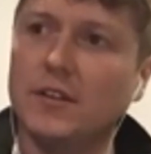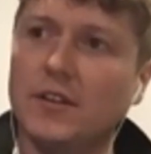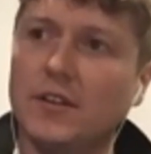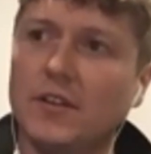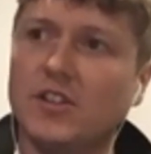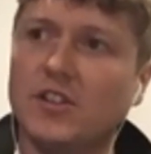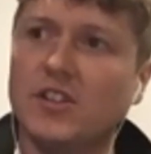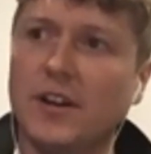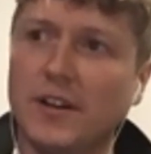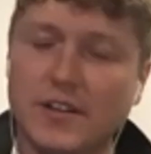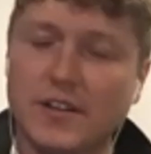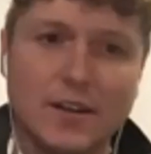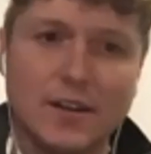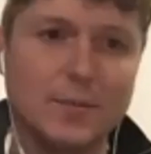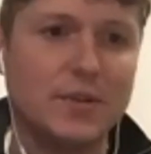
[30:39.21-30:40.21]

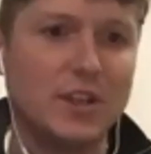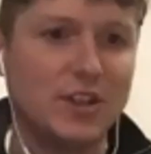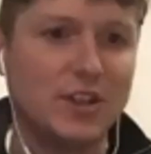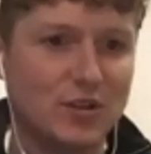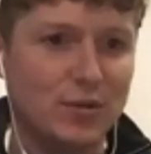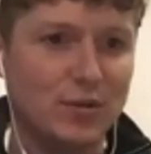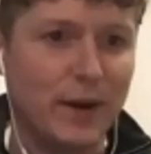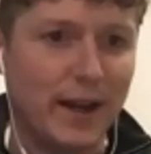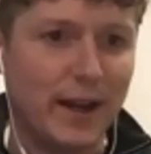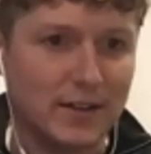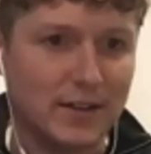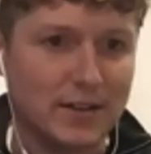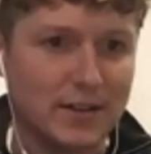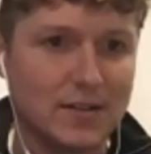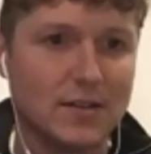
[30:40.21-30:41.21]
startup digital
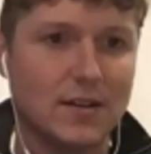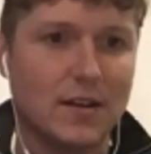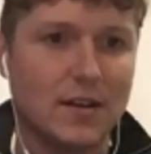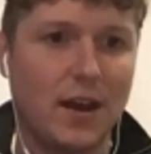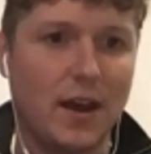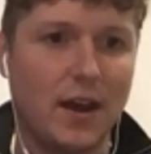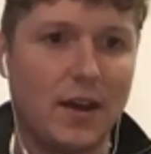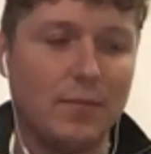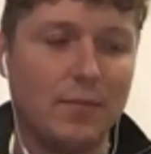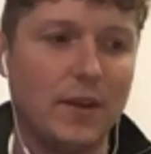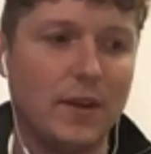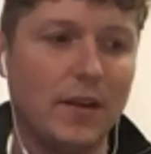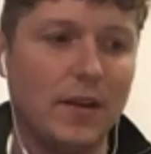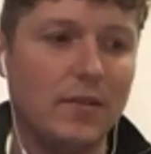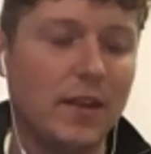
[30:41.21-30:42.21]
banks,
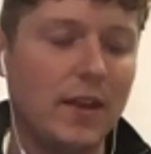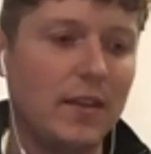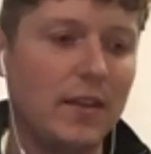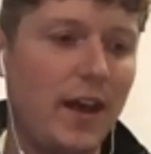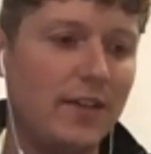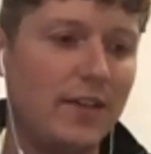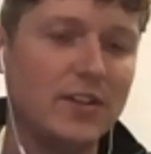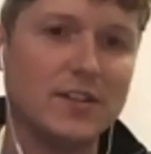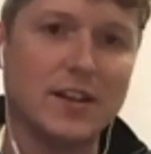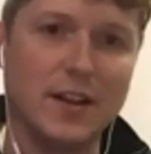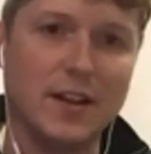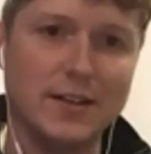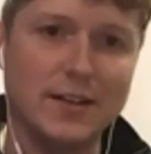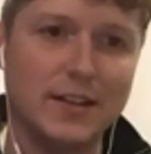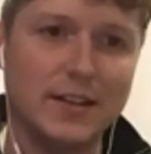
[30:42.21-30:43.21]
you know, they're having to
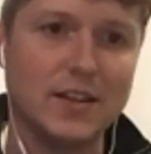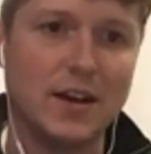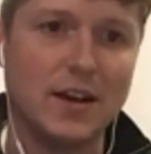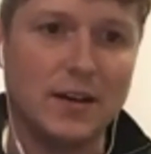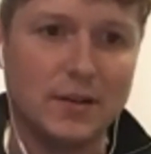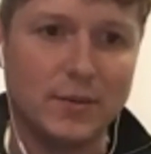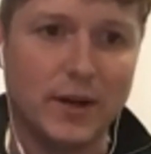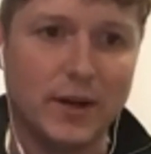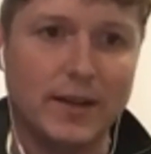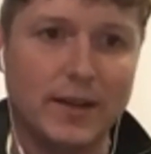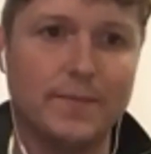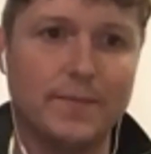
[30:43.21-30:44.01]
learn this the hard way.